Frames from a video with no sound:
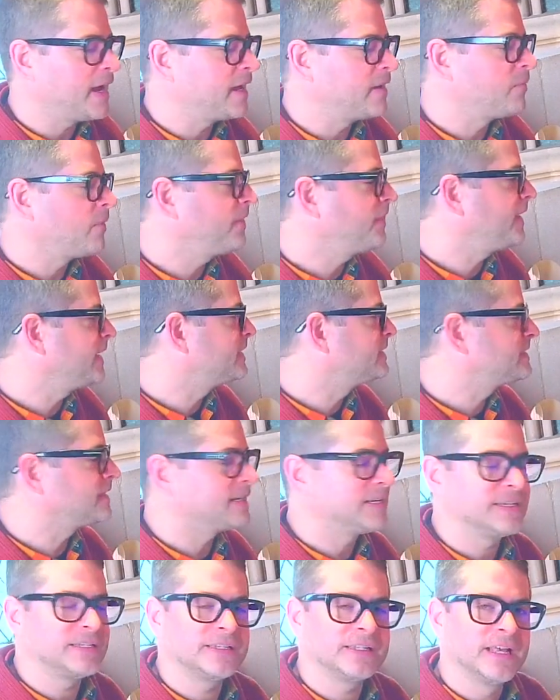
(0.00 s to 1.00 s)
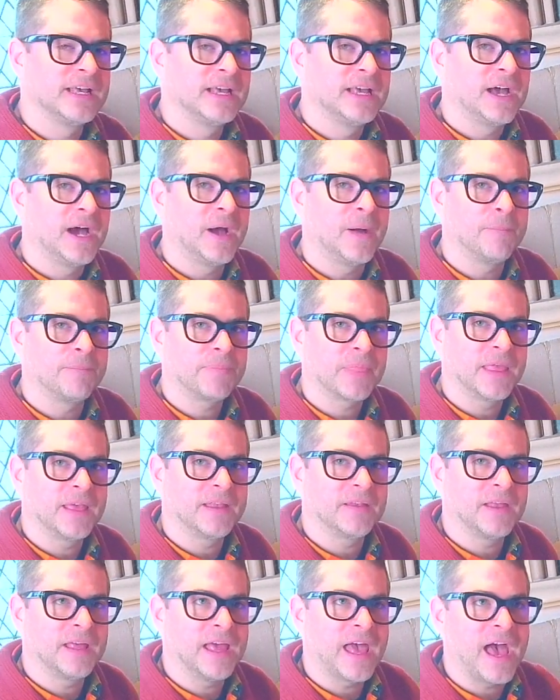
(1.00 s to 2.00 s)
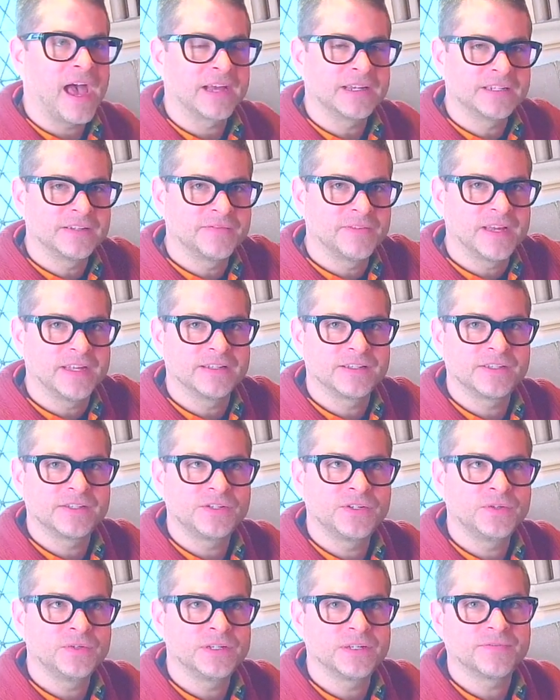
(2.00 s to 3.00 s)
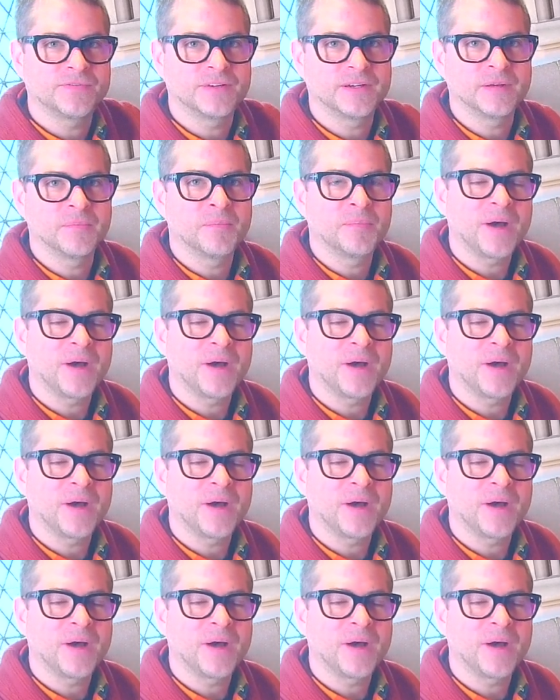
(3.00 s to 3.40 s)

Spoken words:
And what that does, it activates two different